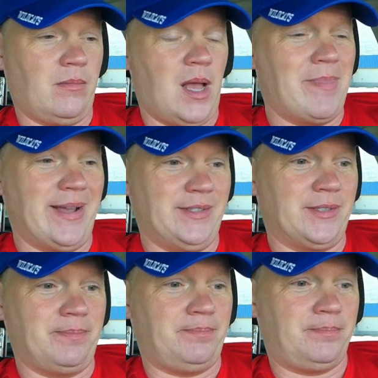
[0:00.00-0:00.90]

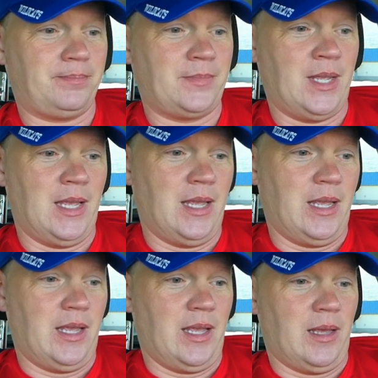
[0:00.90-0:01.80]
Amazing.
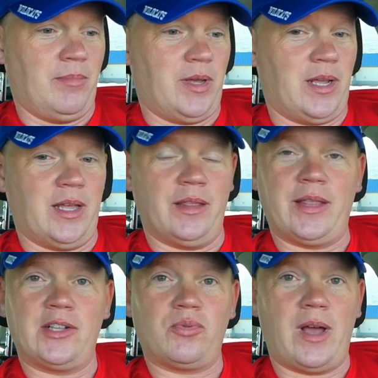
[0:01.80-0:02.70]
But
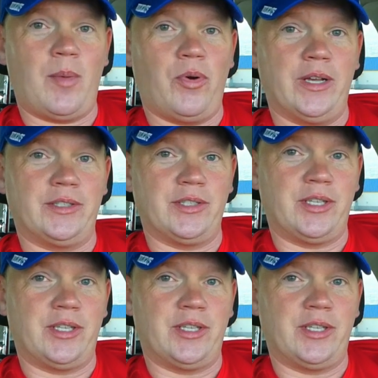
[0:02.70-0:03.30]
that's why I'm wasted.